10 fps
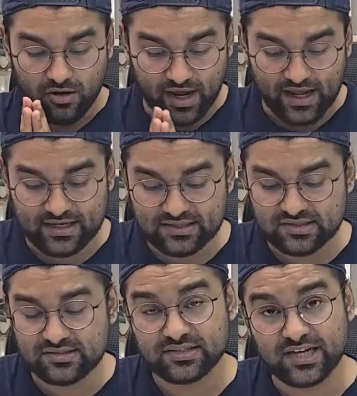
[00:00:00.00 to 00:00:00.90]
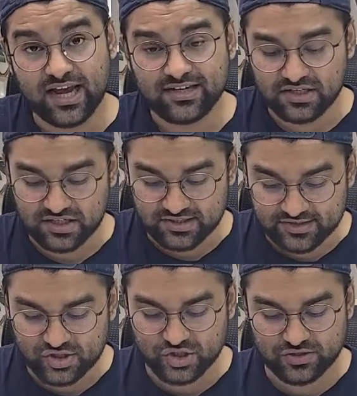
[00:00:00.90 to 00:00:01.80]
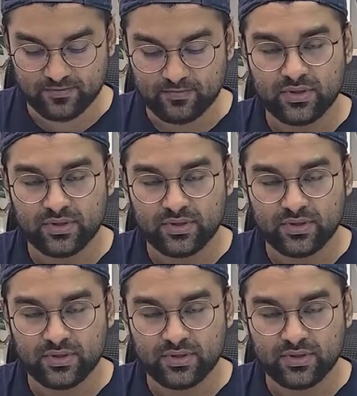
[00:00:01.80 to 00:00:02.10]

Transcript: and 9 inch